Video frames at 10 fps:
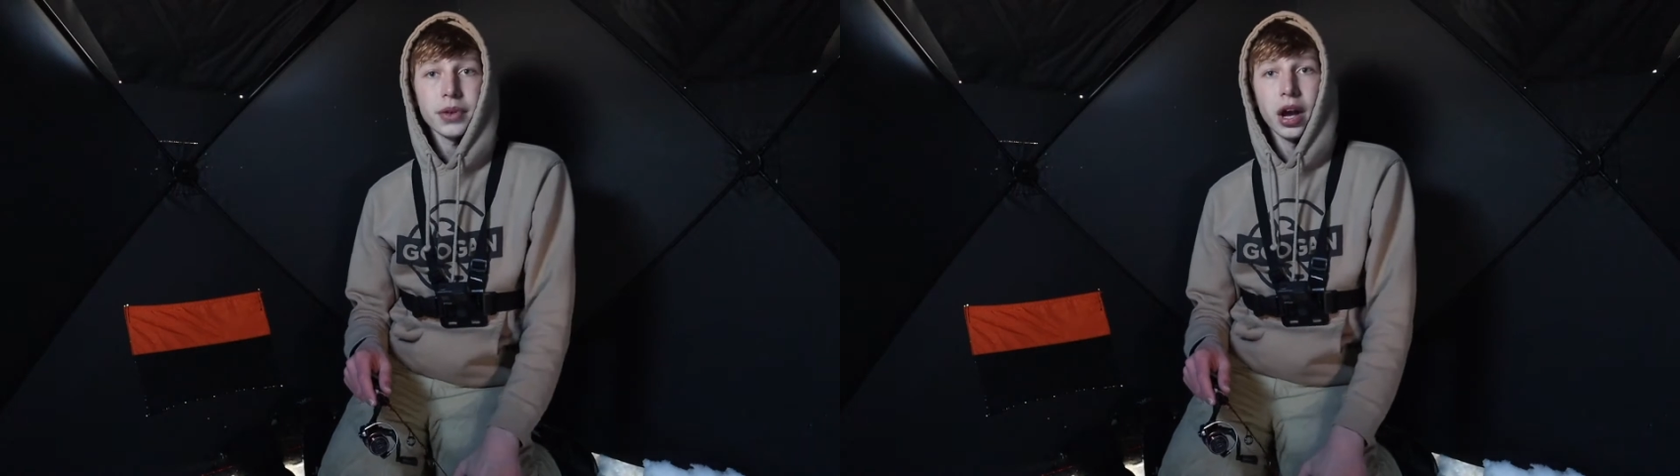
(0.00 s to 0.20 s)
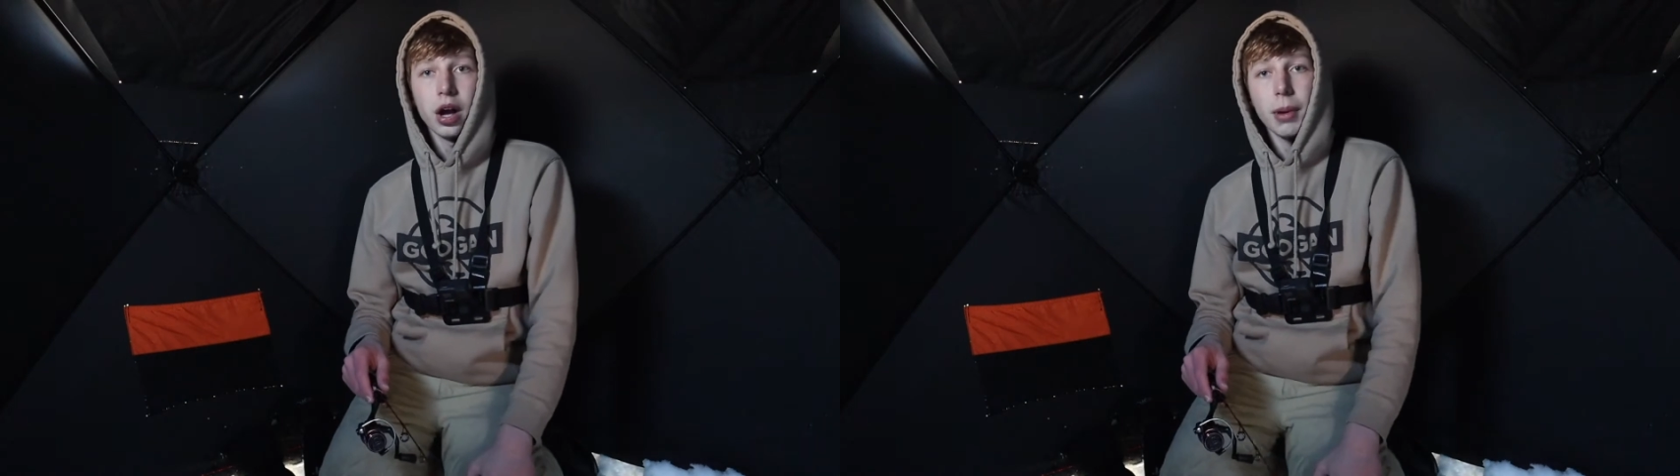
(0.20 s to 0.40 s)

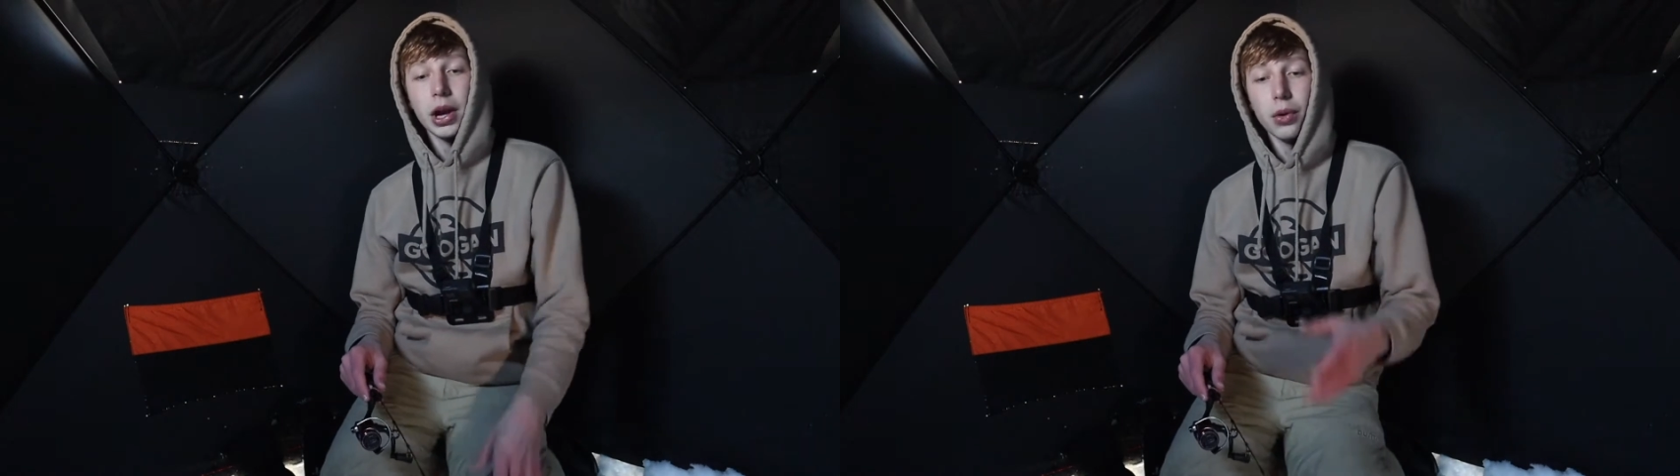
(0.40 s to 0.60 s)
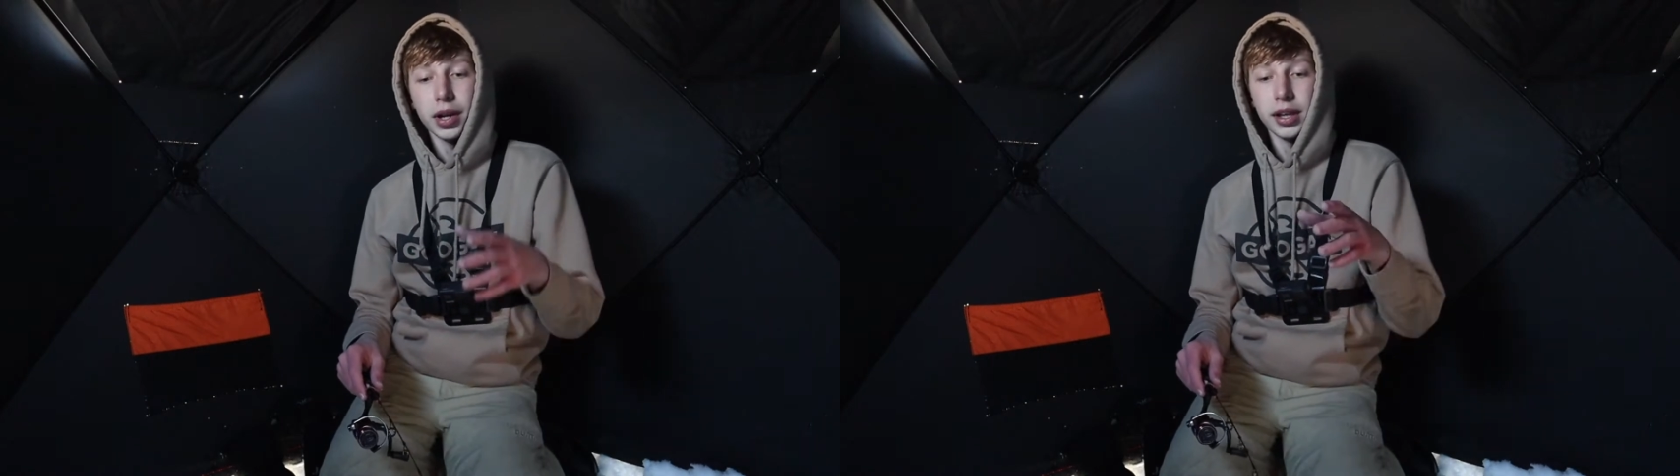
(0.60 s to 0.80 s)
Um, I
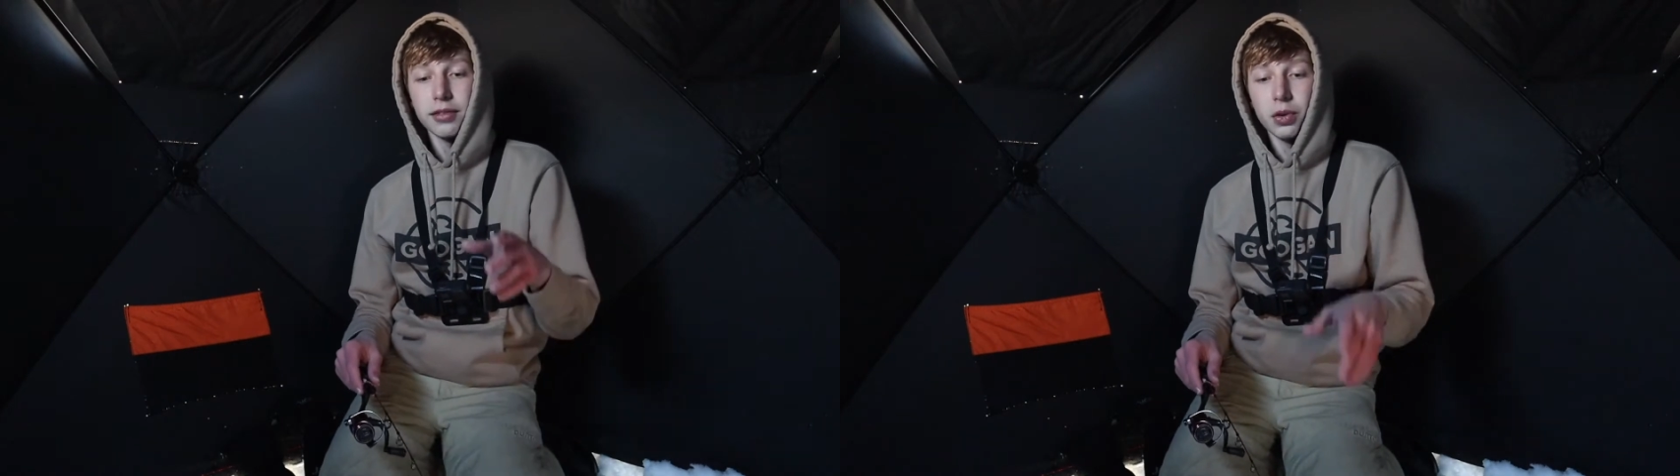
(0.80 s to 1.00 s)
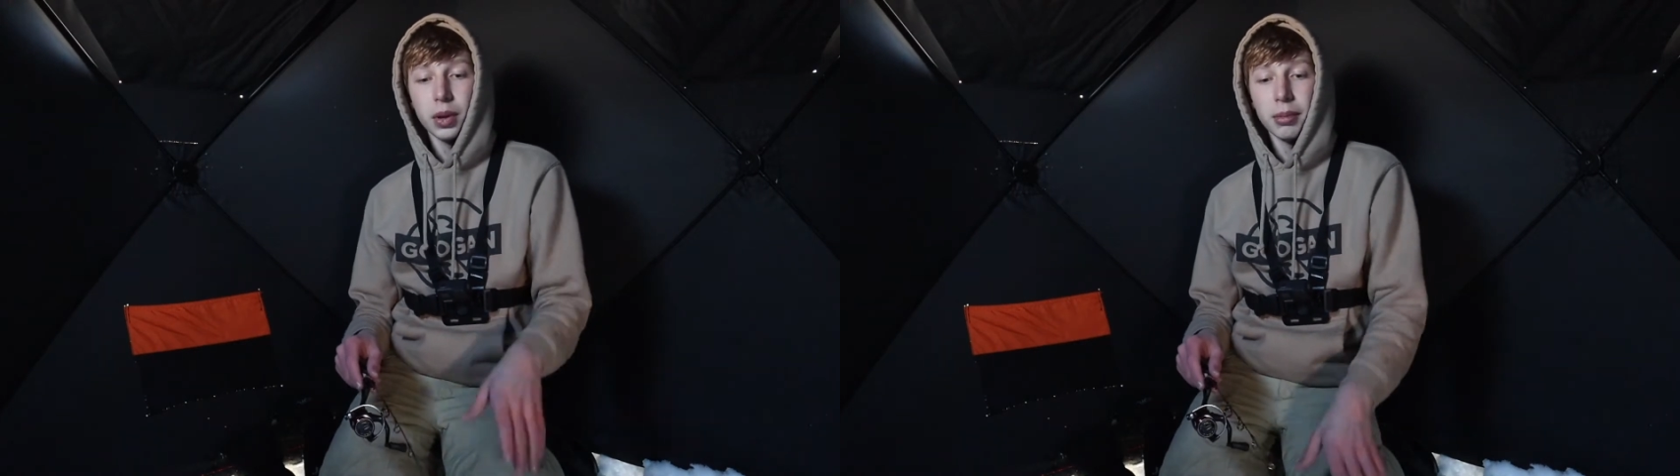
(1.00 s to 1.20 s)
don't want to
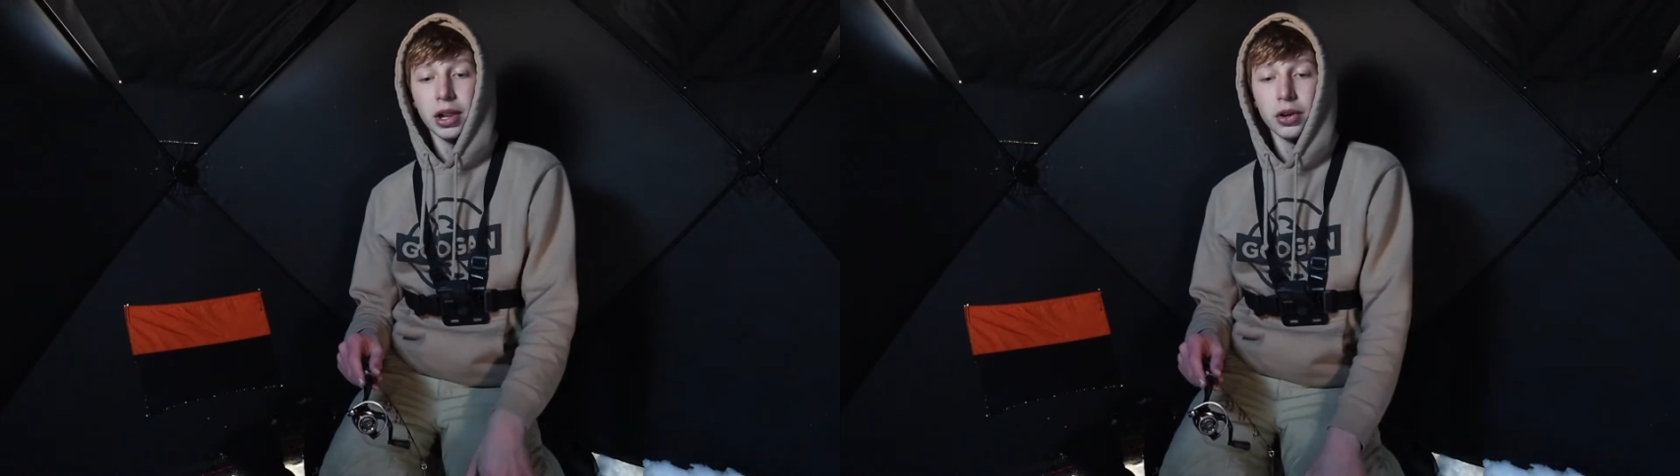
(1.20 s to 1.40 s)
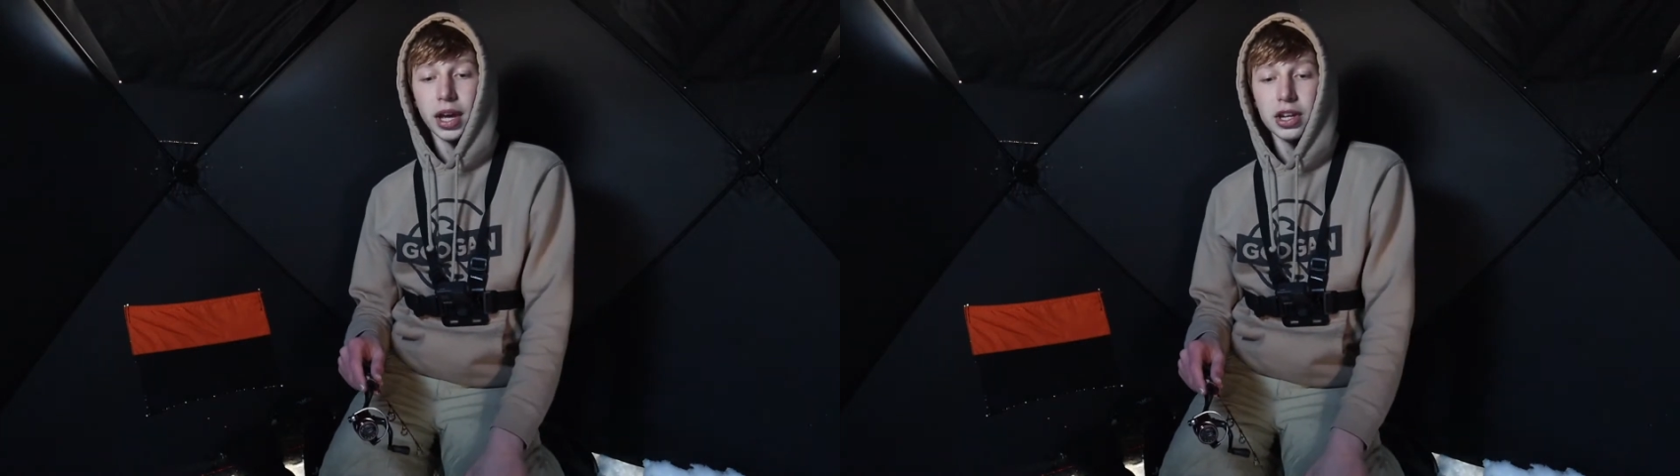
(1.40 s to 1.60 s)
give away my
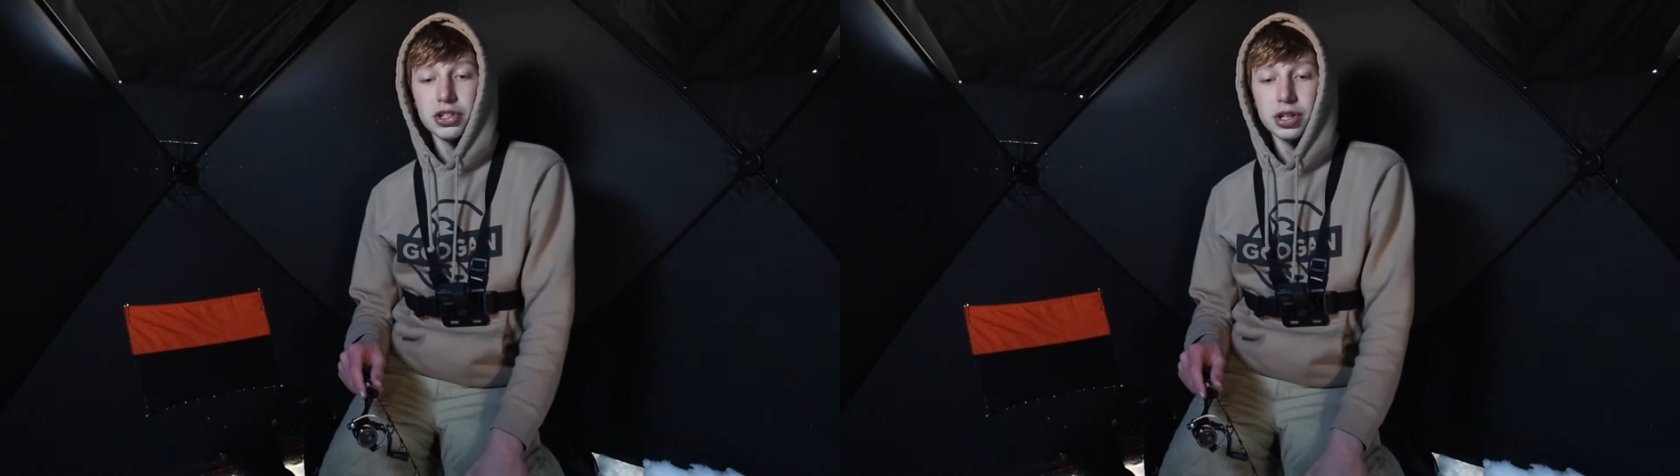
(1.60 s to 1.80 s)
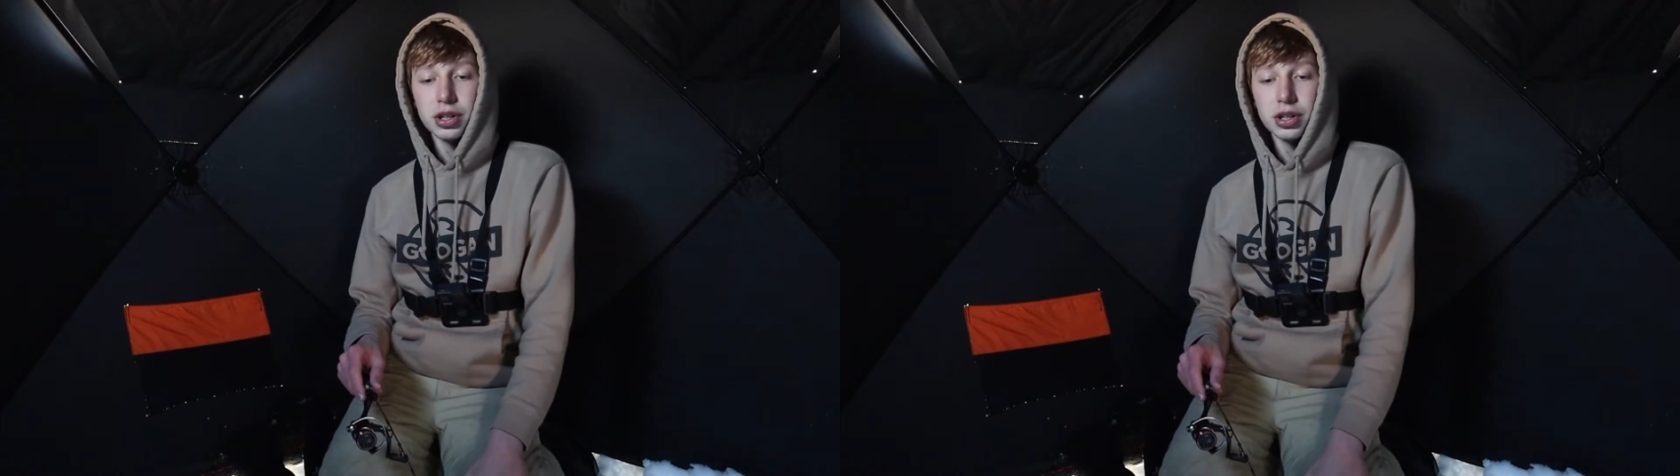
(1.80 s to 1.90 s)
location